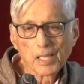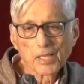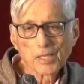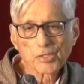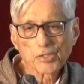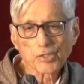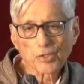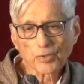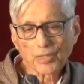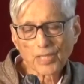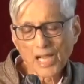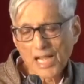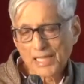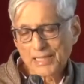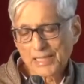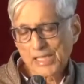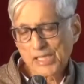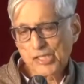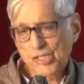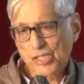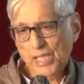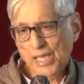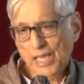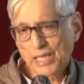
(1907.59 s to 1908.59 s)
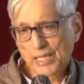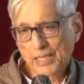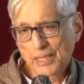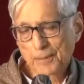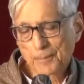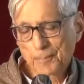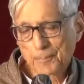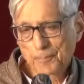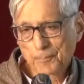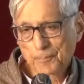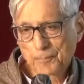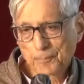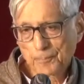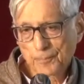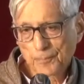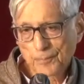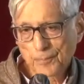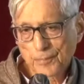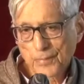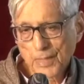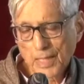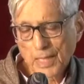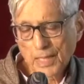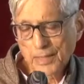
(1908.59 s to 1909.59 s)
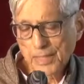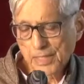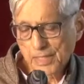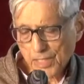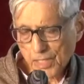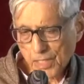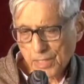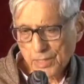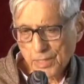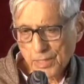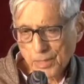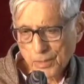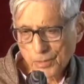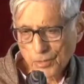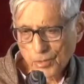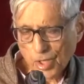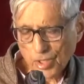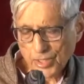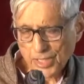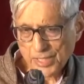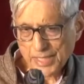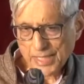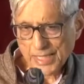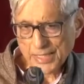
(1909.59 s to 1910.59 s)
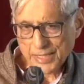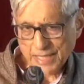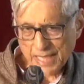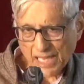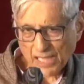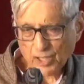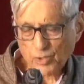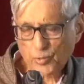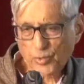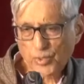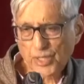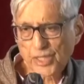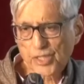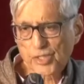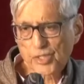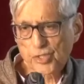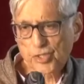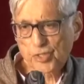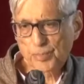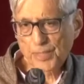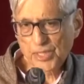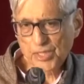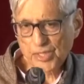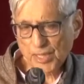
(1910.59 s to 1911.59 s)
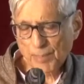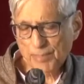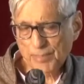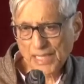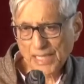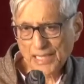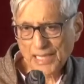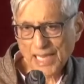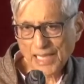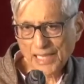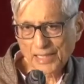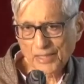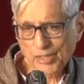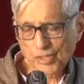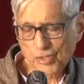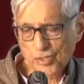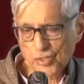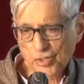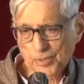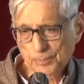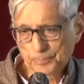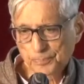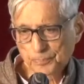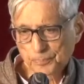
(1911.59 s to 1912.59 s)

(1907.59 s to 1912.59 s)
So Gandhi said, these are not his exact words, but something like this: